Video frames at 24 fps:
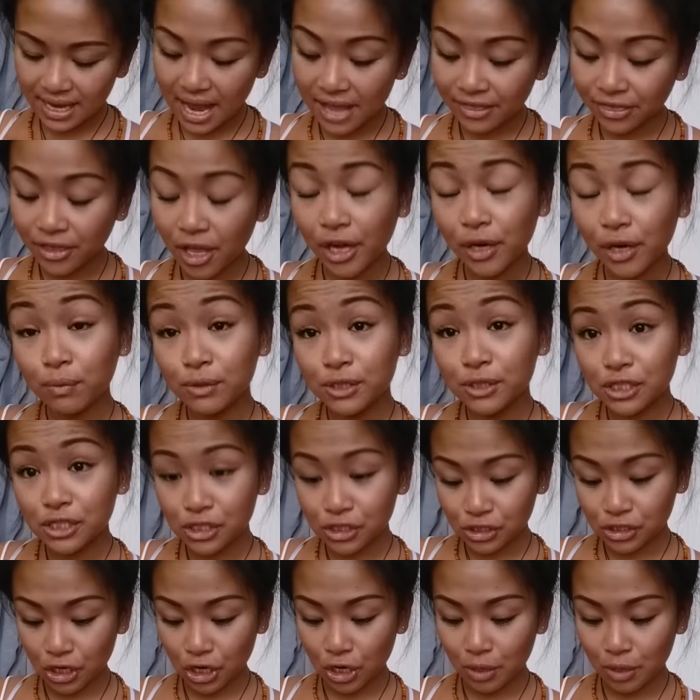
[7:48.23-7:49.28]
I thought it was a
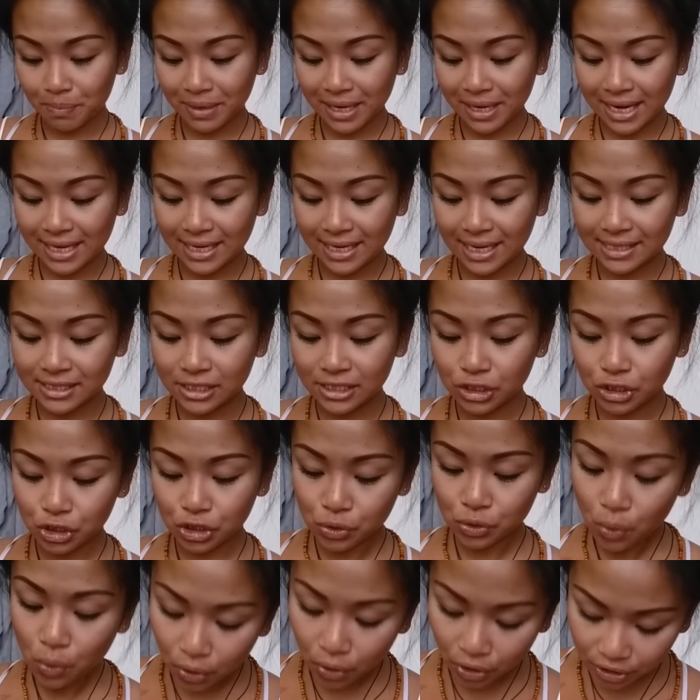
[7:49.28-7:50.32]
skirt, but I guess it's
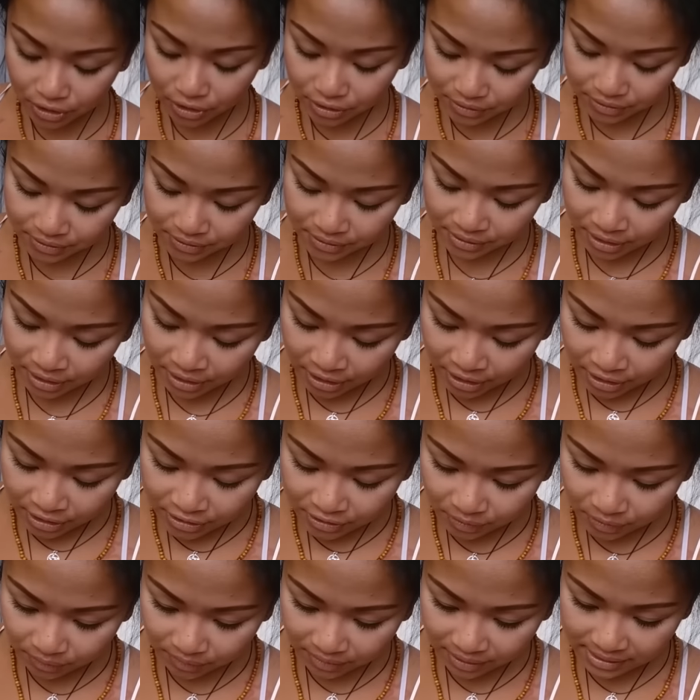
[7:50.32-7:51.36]
shorts.
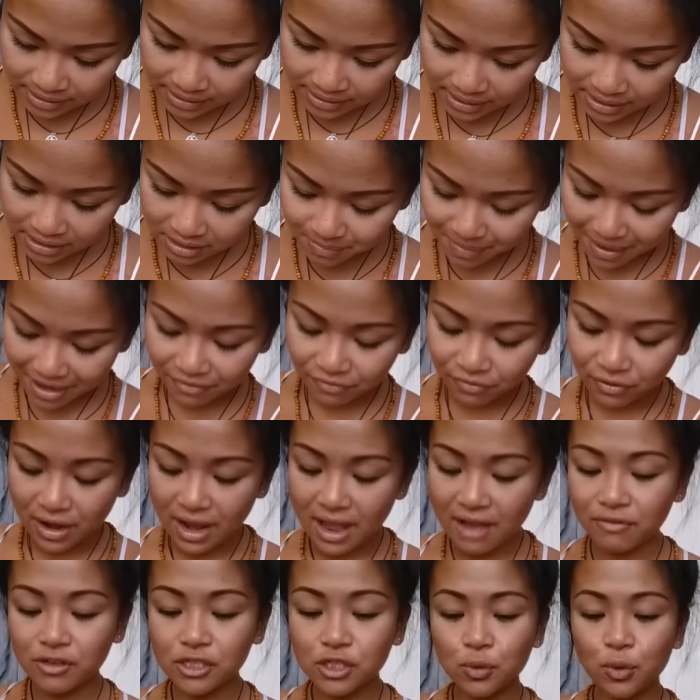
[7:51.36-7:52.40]
So this is by Forever